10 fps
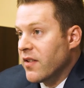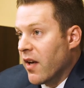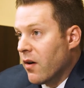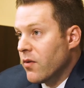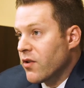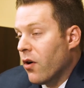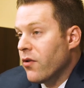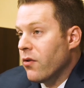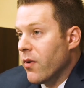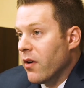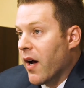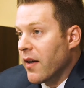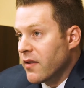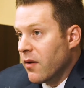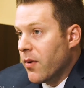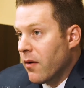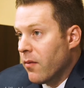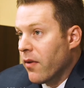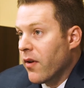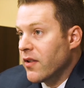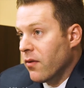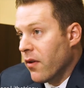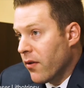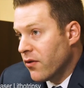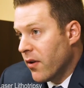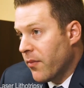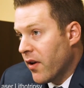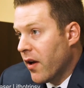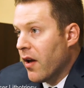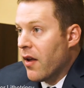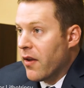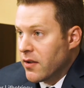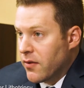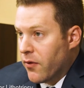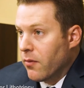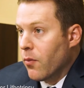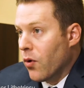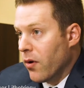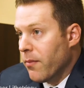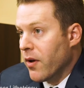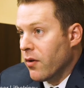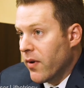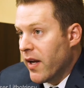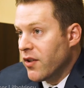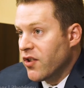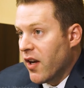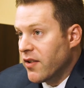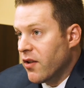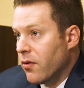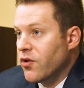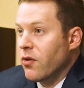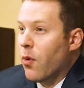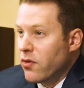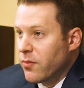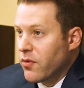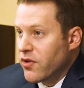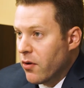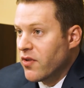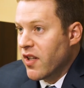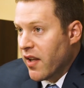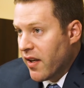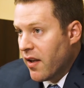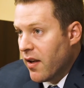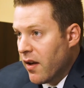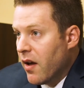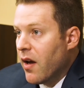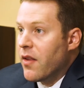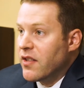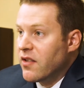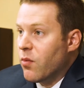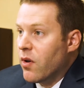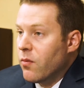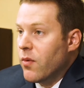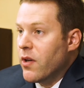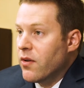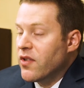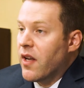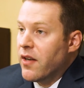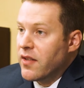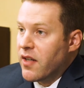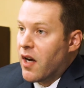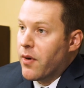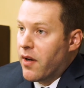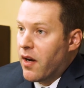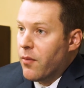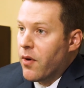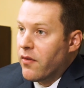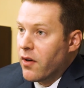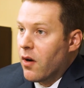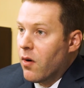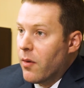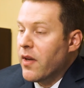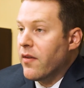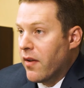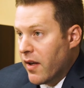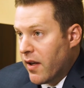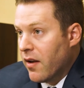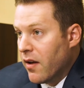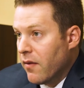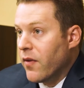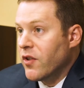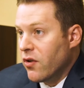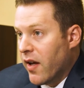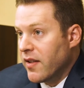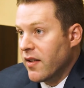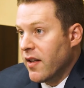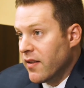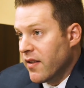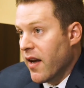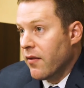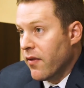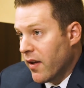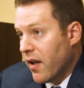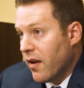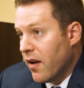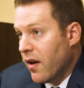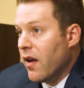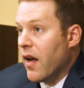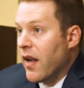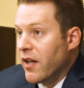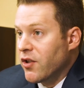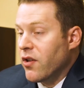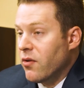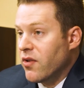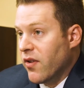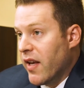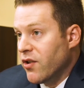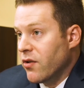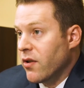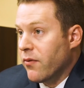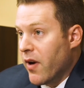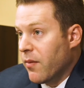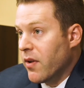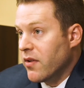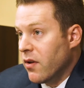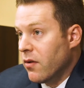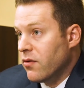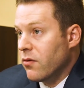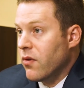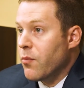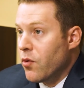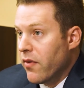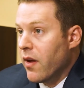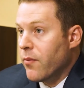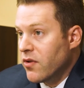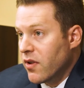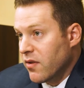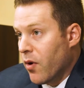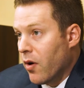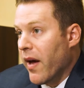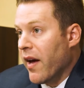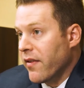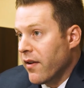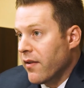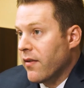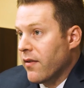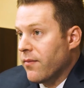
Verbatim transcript: second one's called ureteroscopy with laser lithotripsy this is for more middle range side stones or multiple stones in the kidney. This is when we use an endoscopic camera to go up into the kidney and visualize the inside of the kidney and actually use laser to fragment stones or remove them using small baskets.